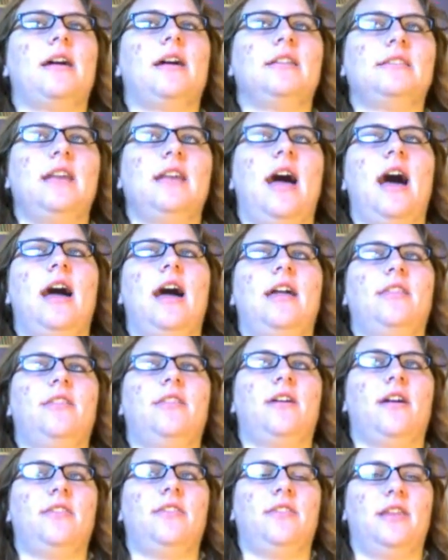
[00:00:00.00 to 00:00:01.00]
because
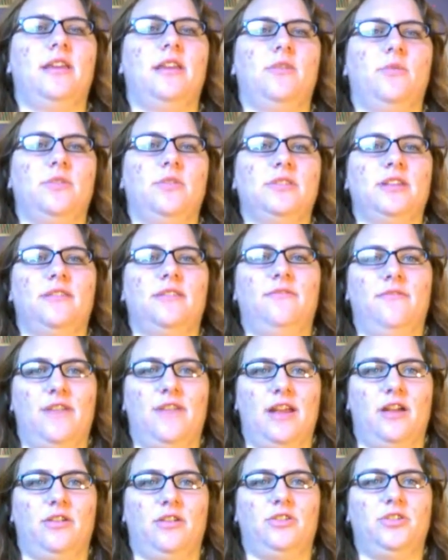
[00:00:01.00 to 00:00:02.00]
I thought that it
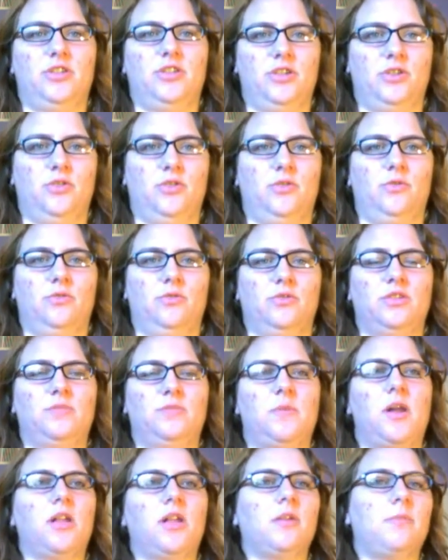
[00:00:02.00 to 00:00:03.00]
was unfair
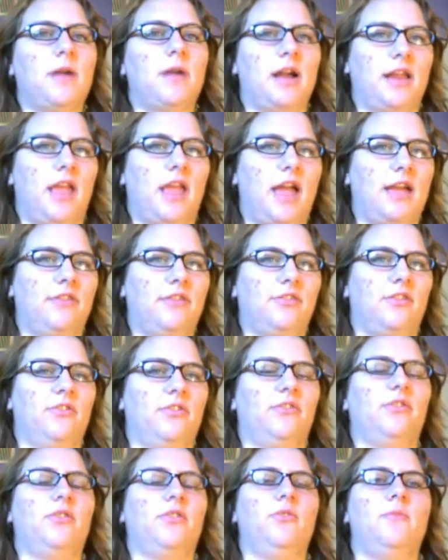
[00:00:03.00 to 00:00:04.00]
to smaller
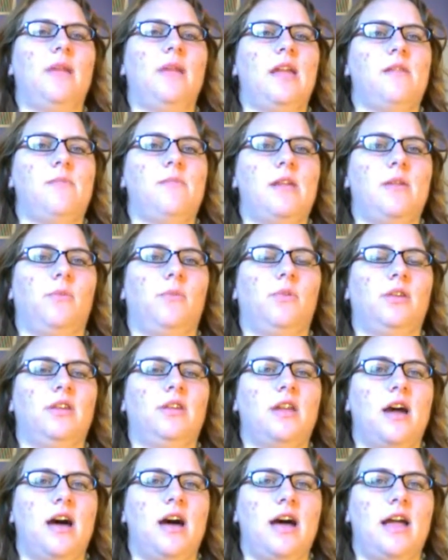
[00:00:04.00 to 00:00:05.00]
podcasters who
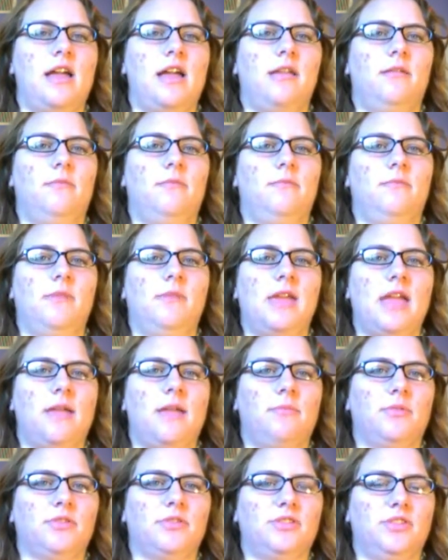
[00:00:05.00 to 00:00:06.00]
maybe would not
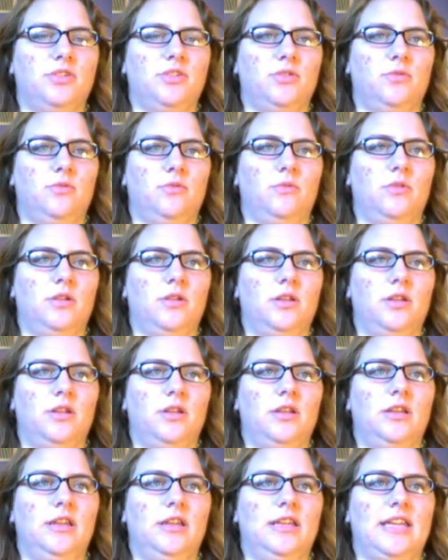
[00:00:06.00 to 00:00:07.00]
be able
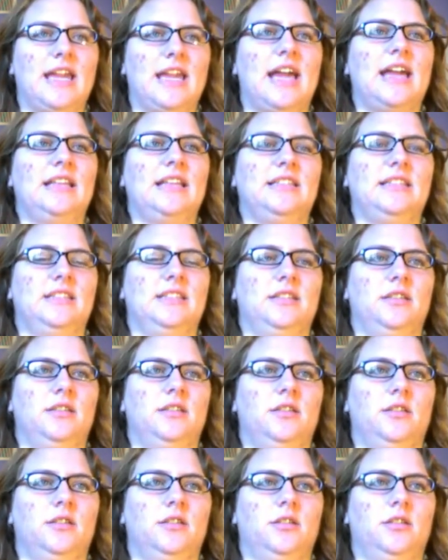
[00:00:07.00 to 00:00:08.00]
to
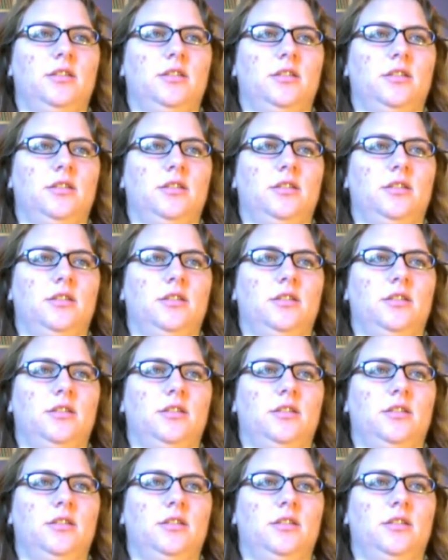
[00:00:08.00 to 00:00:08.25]
get